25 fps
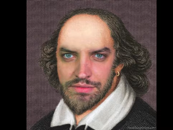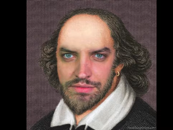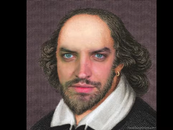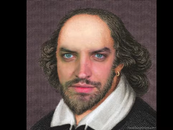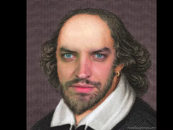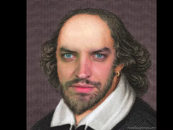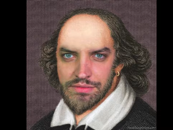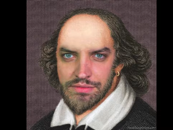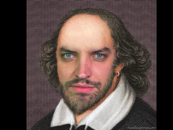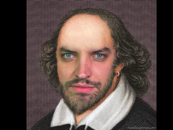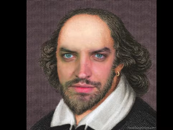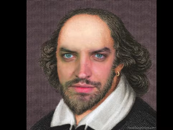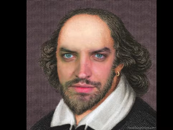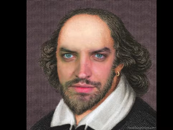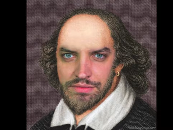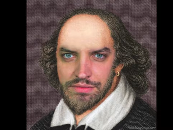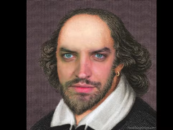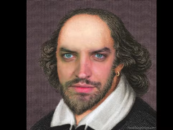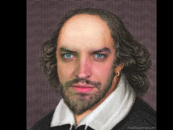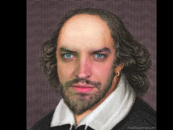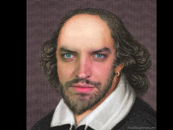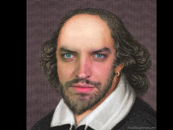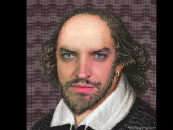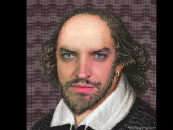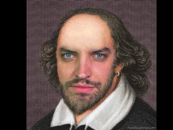
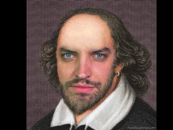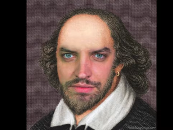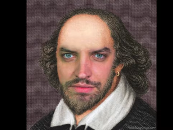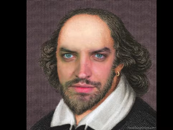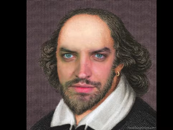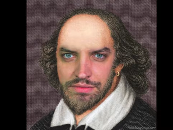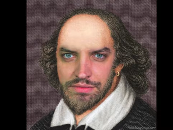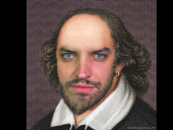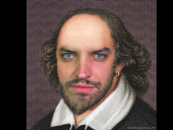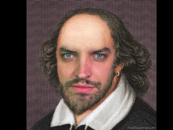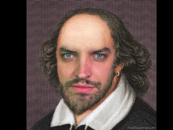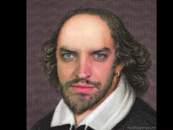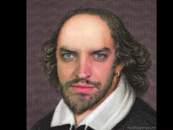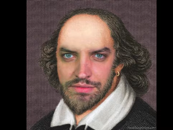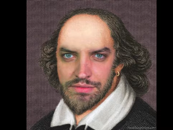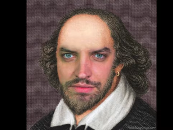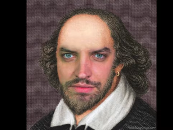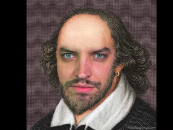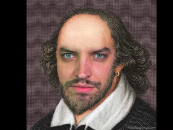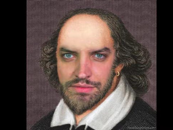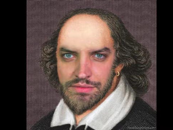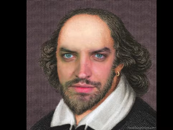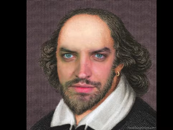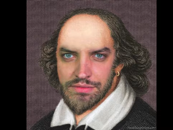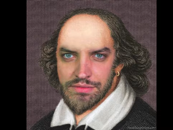
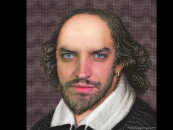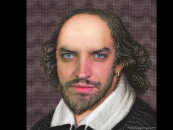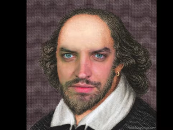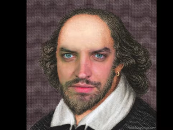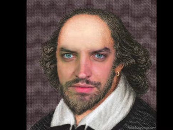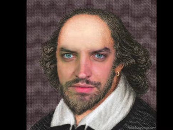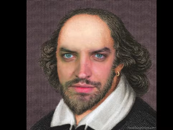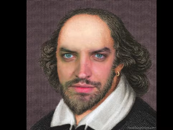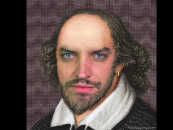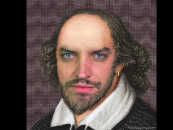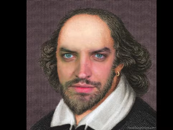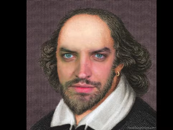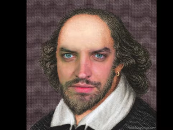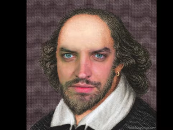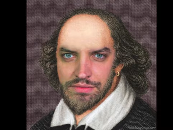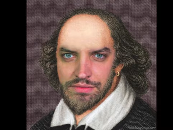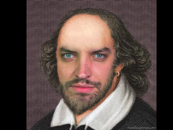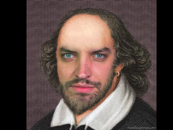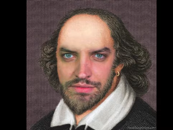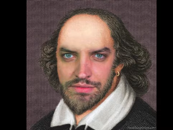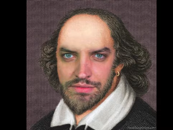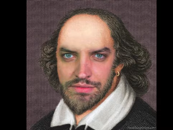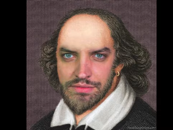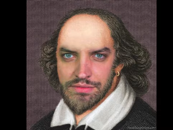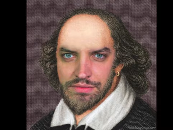
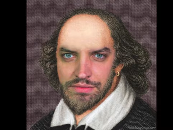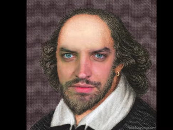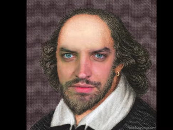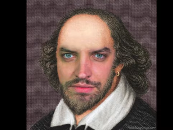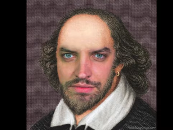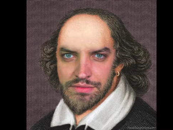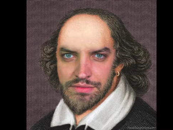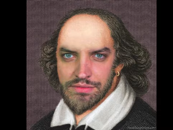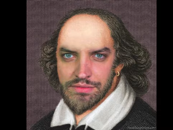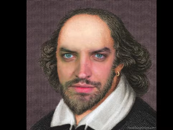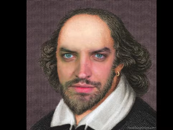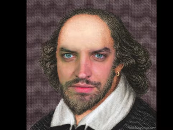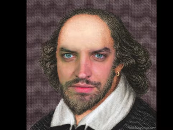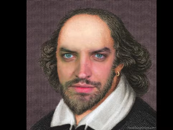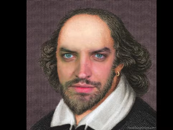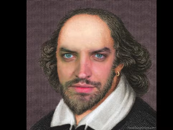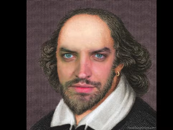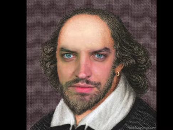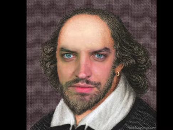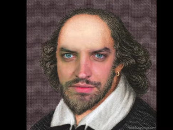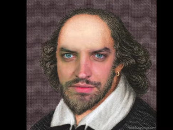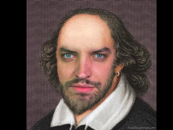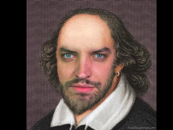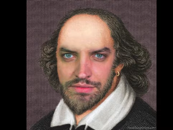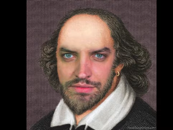
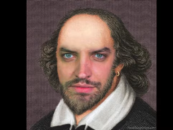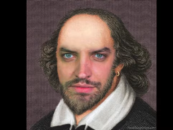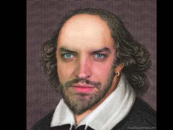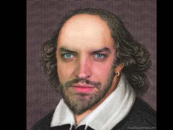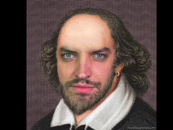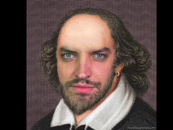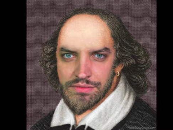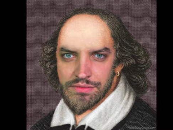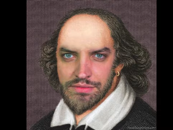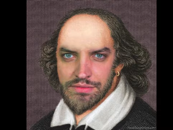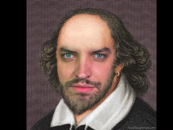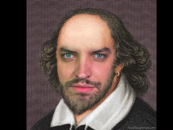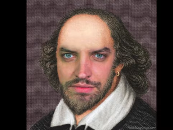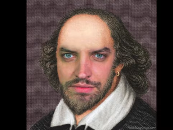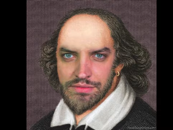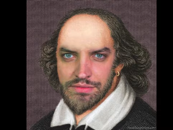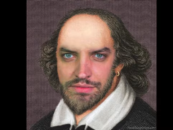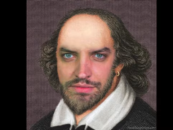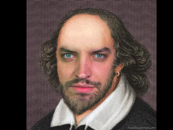This is a still picture; no speech is visible.